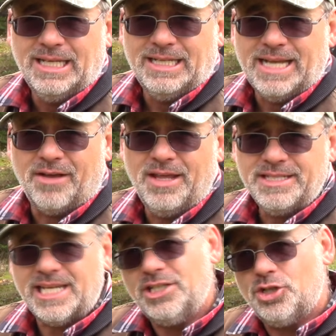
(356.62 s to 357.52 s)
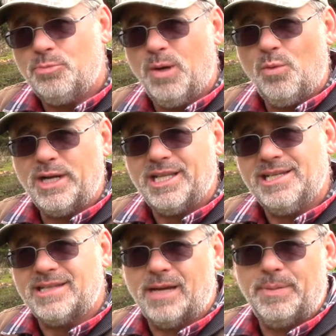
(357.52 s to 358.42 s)
Now, they say you should put one of
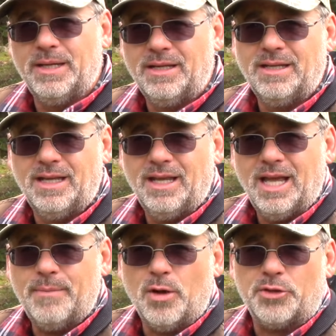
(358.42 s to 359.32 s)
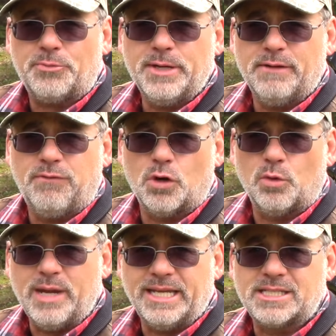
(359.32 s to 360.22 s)
these up about three to four
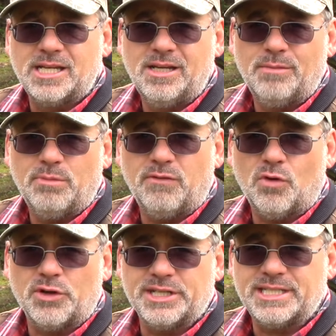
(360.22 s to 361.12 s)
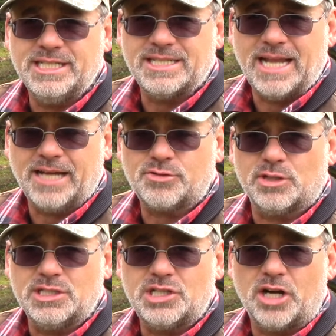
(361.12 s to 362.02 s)
weeks before the season
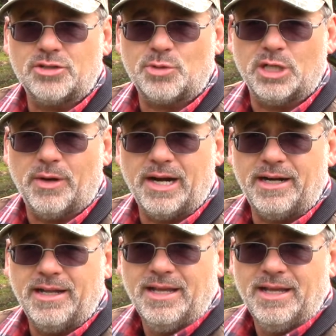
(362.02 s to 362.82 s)
actually starts where you are.